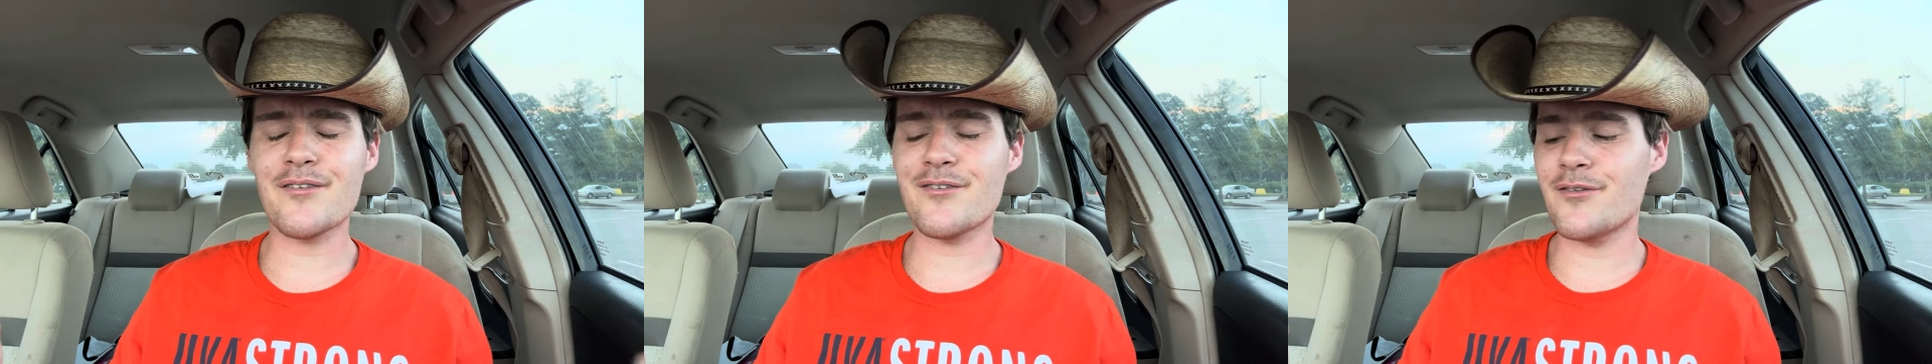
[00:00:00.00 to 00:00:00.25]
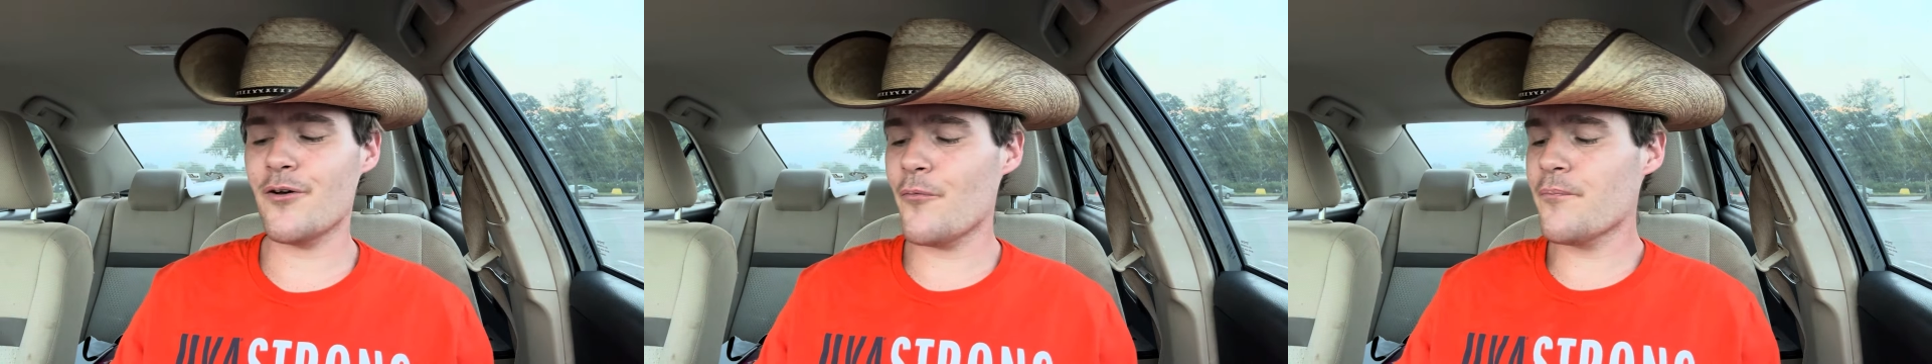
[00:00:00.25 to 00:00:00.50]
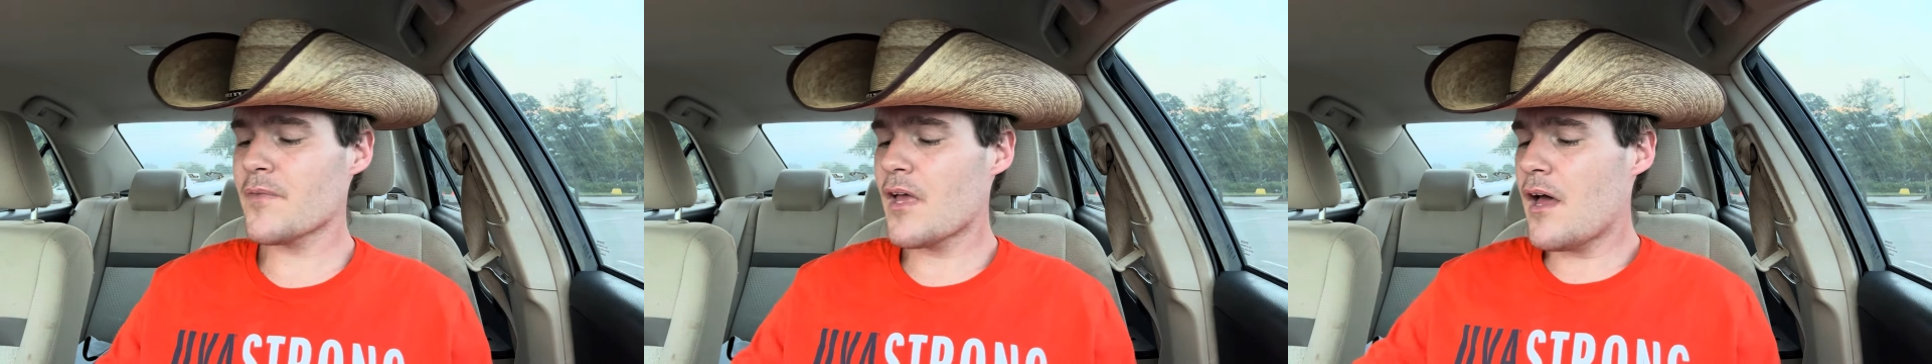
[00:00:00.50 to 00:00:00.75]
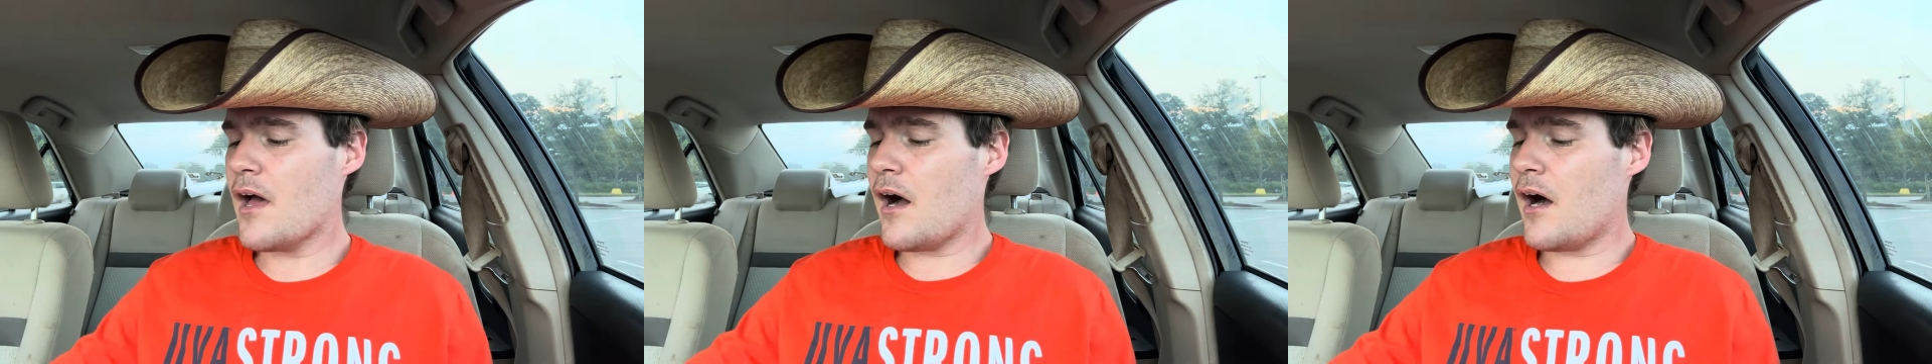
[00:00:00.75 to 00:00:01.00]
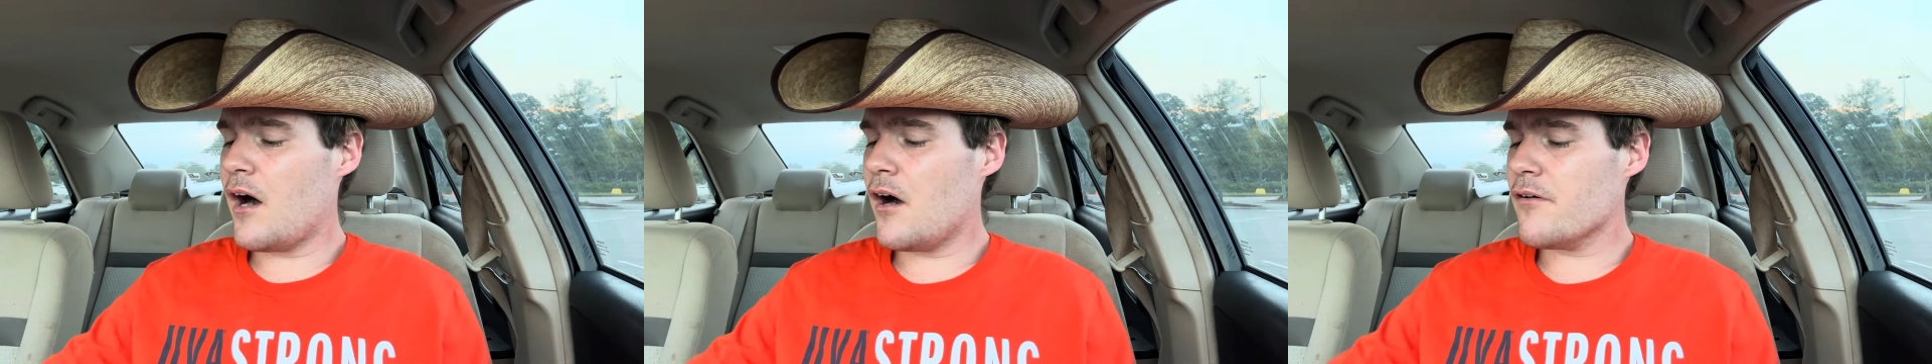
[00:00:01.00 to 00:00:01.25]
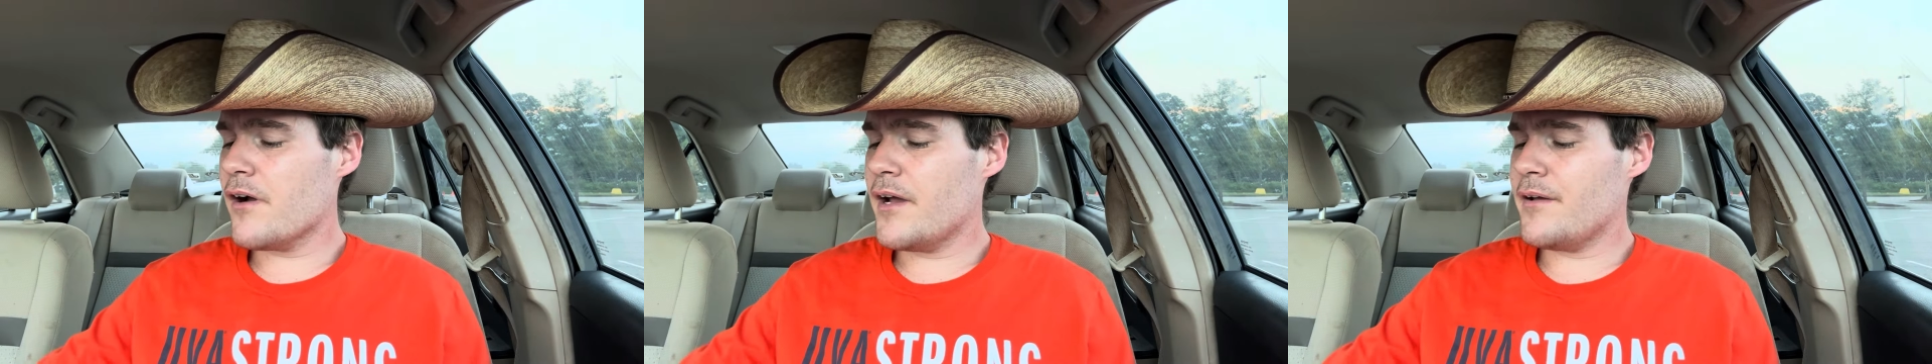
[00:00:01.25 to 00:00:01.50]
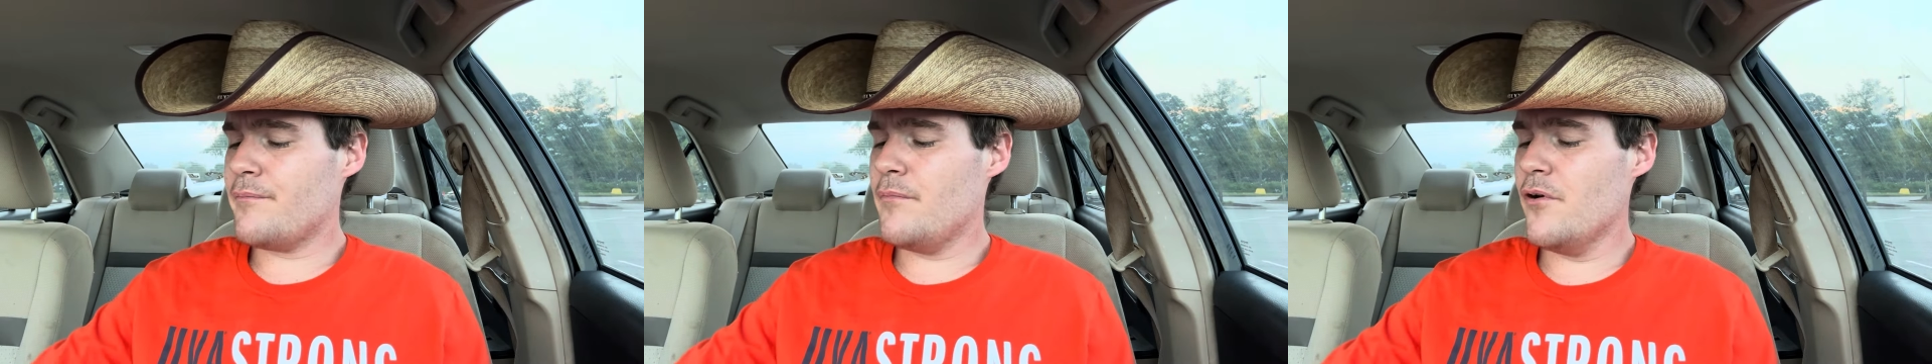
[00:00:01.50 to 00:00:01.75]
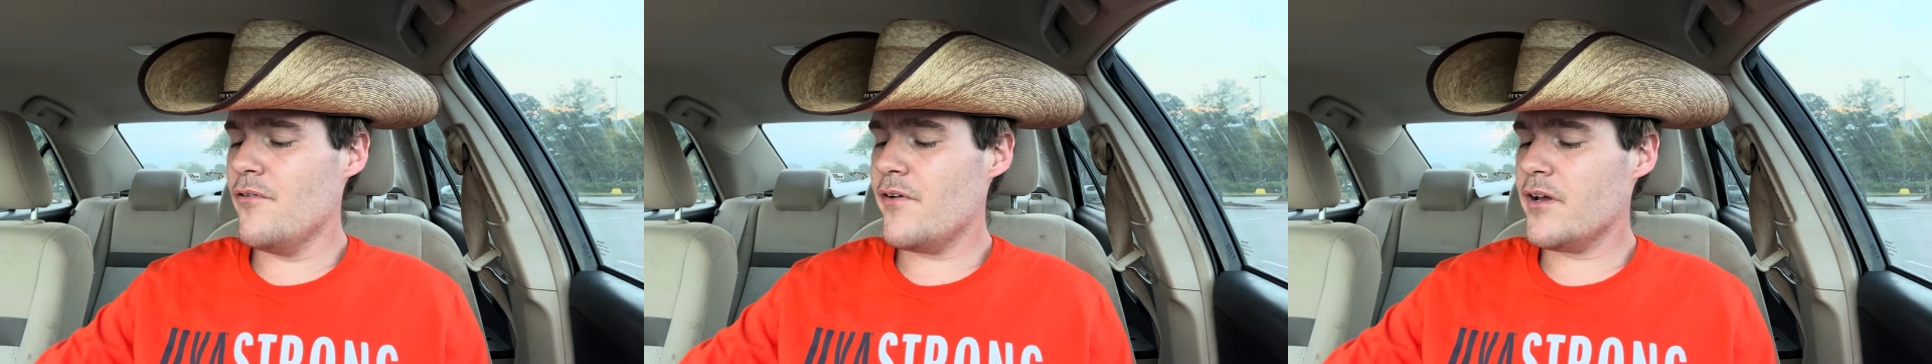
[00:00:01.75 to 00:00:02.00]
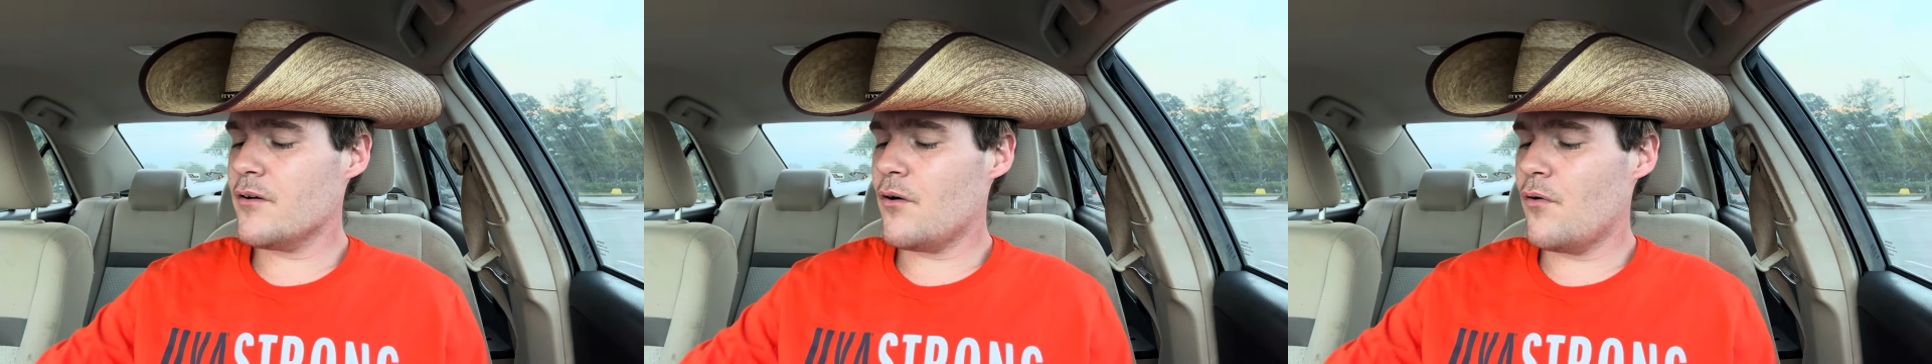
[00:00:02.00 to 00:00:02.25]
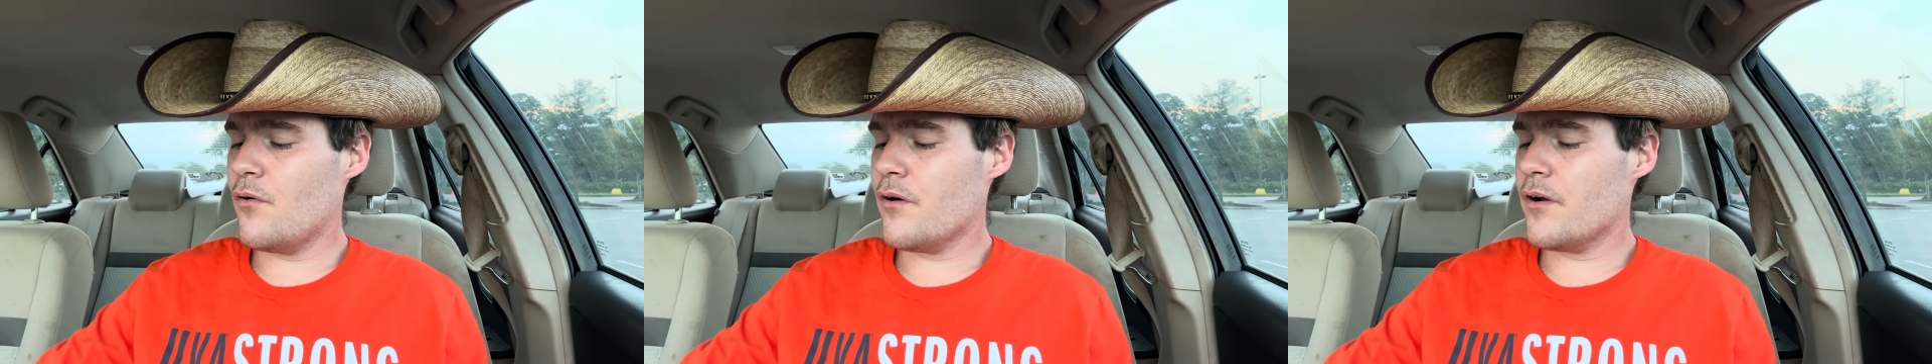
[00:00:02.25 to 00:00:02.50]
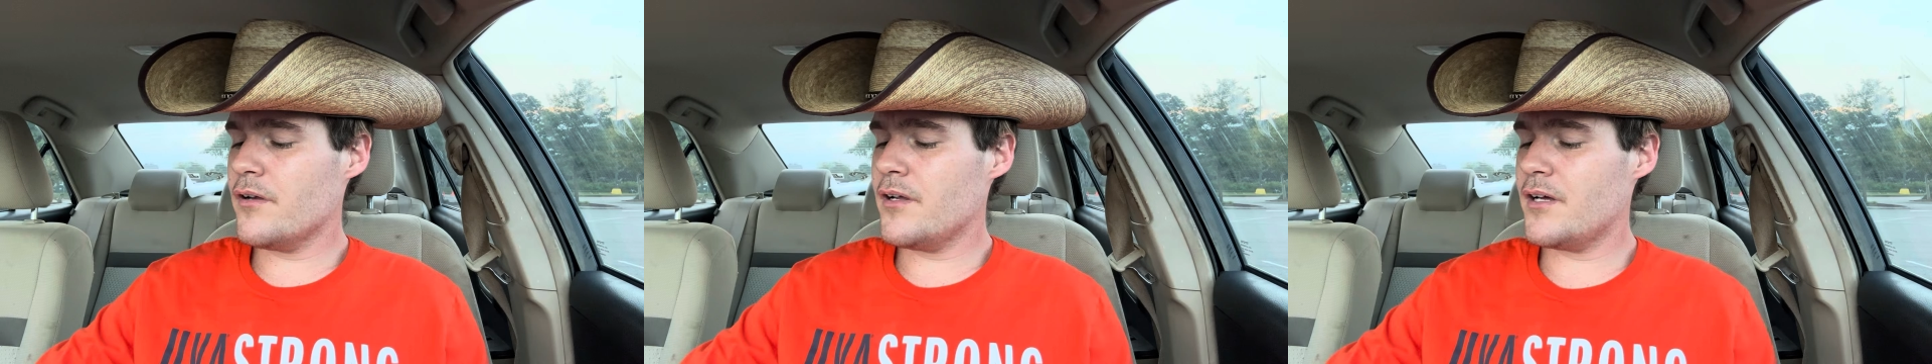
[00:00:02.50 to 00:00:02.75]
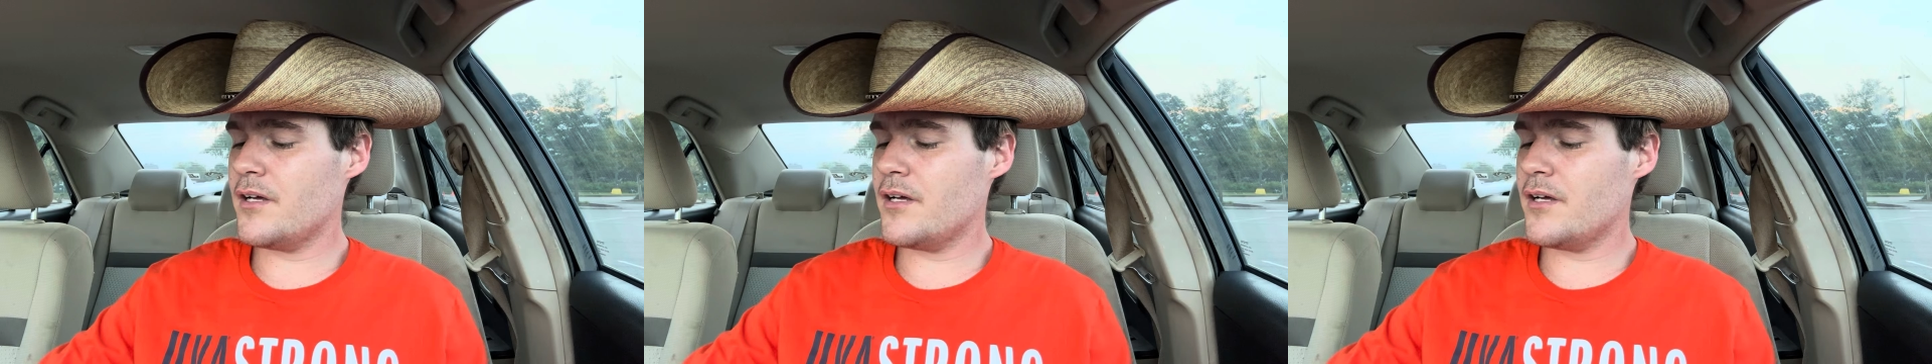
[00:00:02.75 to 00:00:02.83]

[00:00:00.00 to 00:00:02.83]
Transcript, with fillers: So, all right, moving on.